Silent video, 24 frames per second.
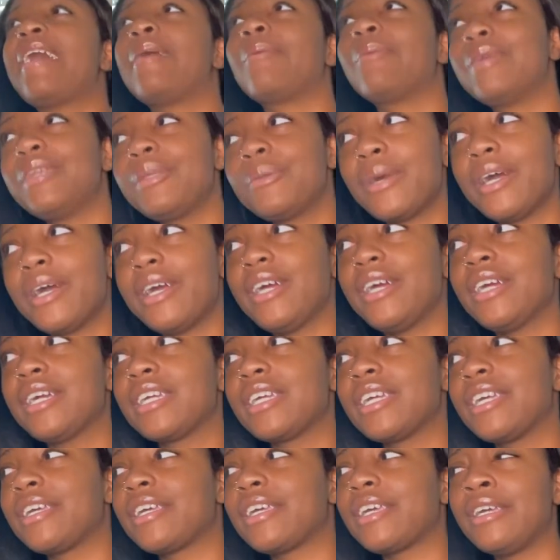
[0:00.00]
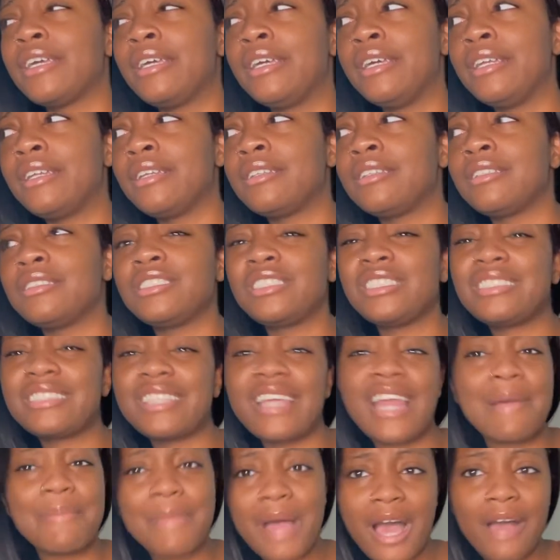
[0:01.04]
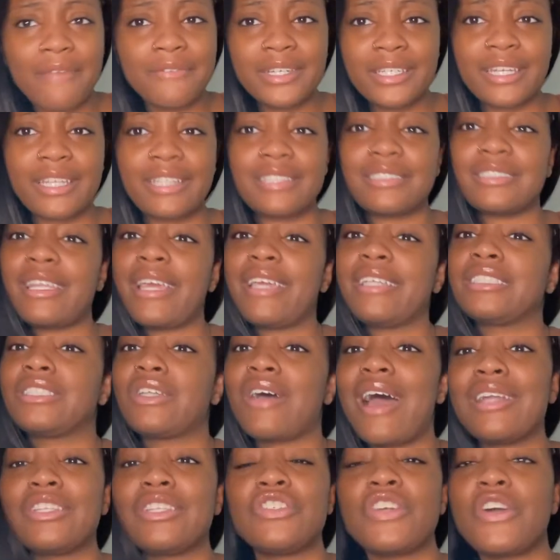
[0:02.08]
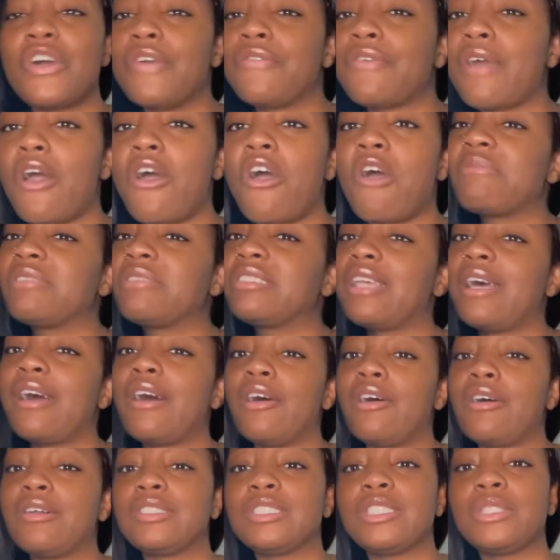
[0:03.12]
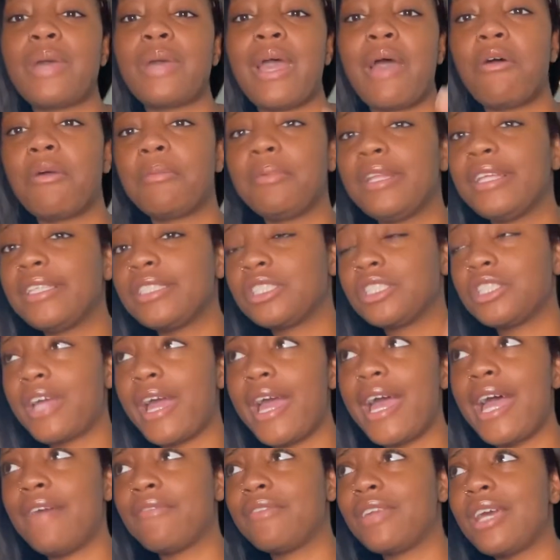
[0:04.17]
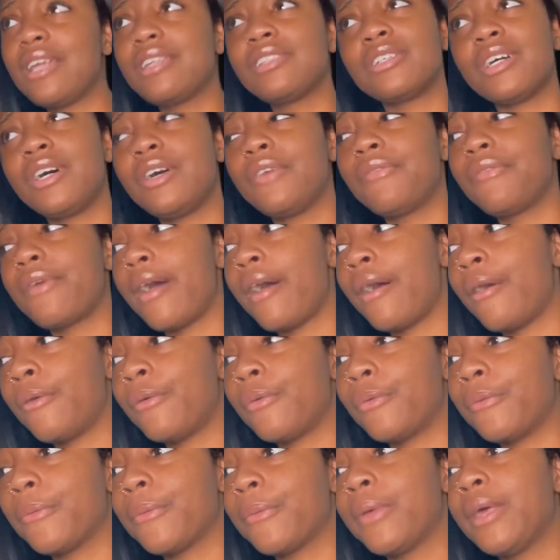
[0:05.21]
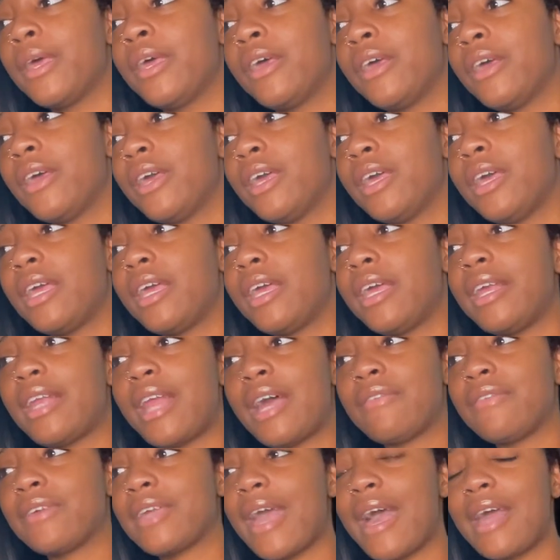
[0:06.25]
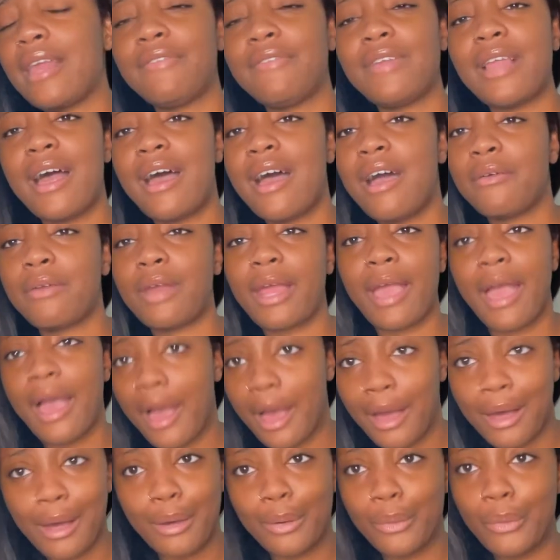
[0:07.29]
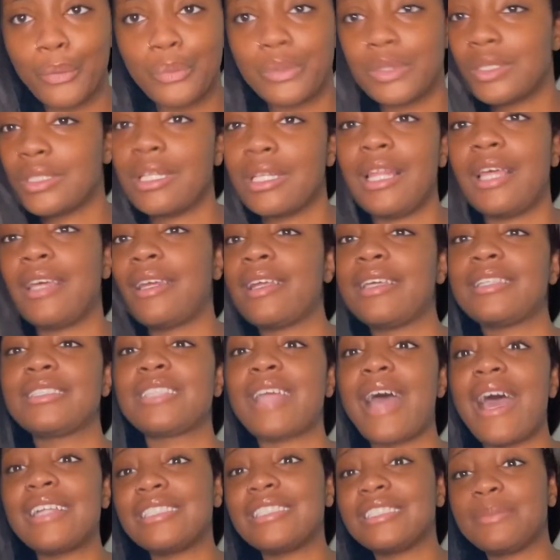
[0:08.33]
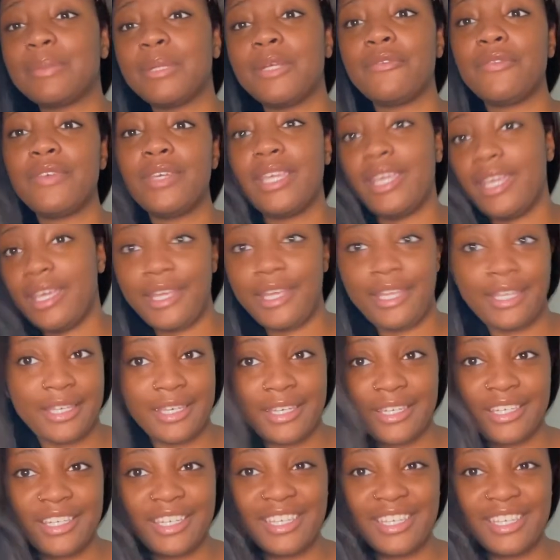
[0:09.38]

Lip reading: went to work and she said I'm off the next day. So I drove home. It's a whole 2-hour plus drive. And I drove home and I forgot to vlog when I got home and stuff like that. So I just be forgetting.